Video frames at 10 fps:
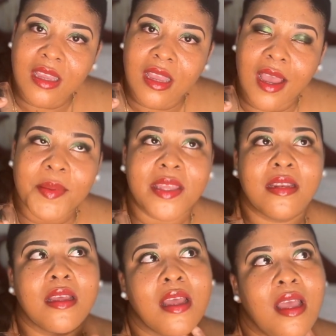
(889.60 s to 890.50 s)
I
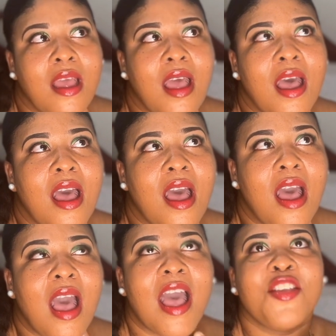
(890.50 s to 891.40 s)
mean,
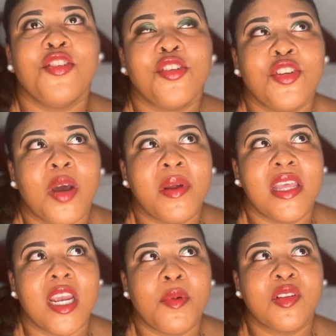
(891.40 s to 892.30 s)
you know, you normally
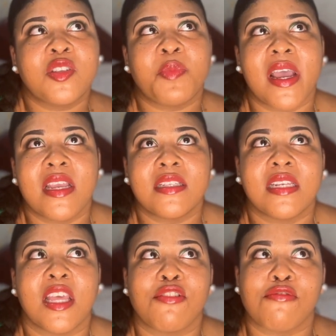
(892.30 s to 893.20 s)
hear about spies in
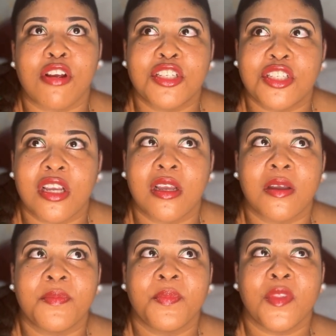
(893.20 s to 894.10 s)
like
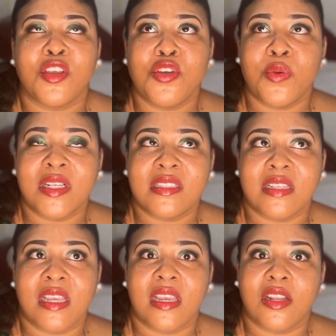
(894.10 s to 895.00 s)
Russia,
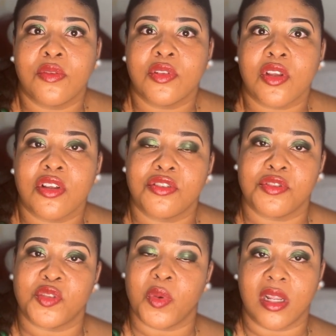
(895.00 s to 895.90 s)
USA, and those
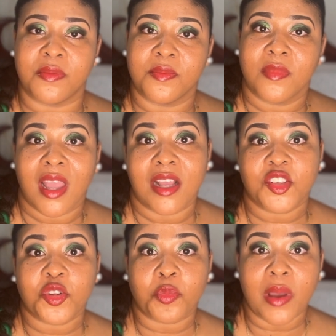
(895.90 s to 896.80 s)
countries, but a
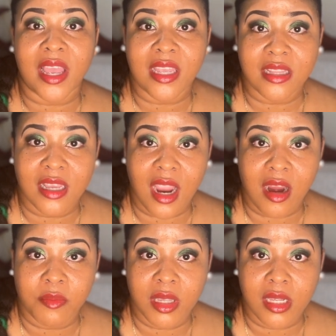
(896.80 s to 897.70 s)
spy in the
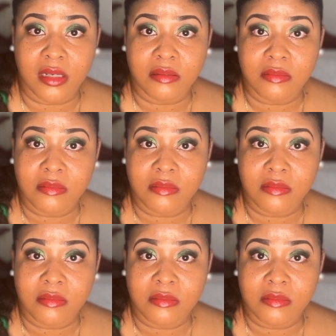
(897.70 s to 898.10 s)
Caribbean?